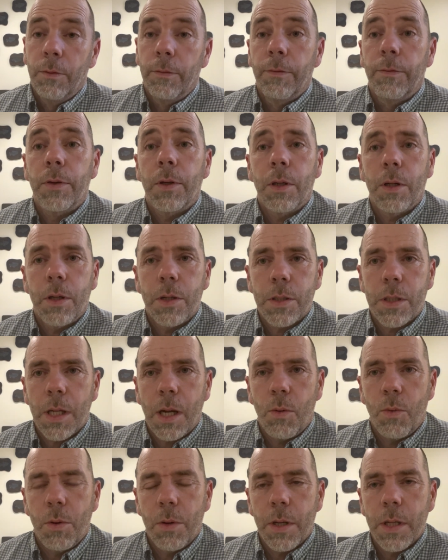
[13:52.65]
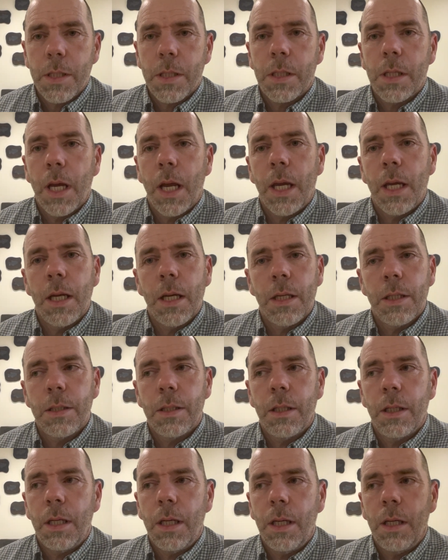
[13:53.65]
1st, I want to say, is
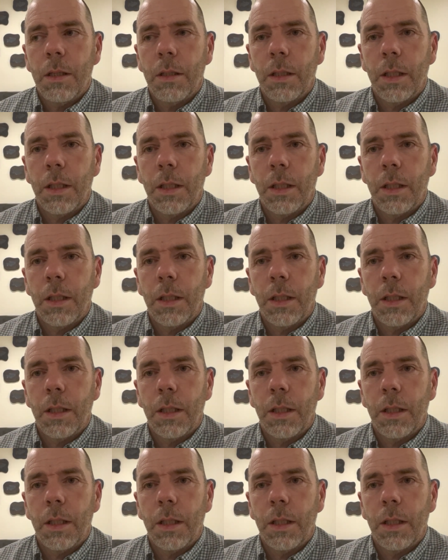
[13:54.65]
the